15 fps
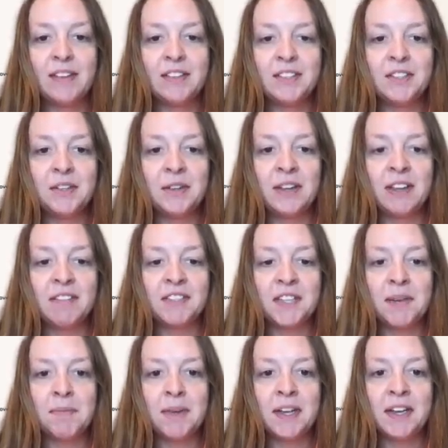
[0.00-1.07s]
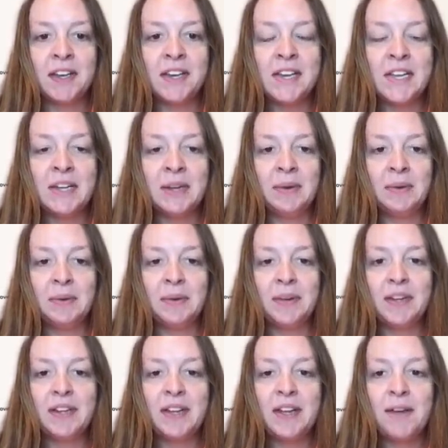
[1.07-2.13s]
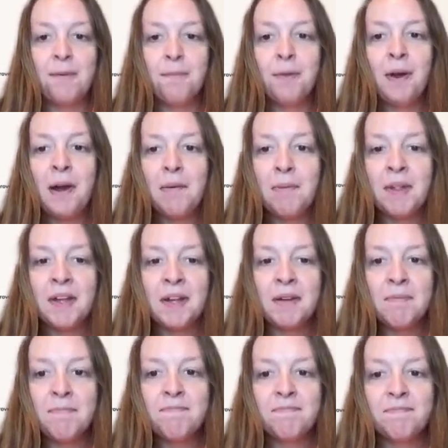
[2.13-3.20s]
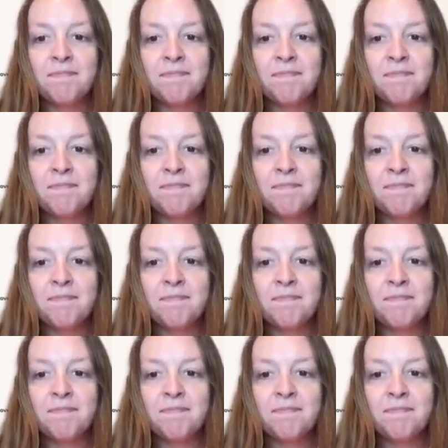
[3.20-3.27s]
So it gives them a new problem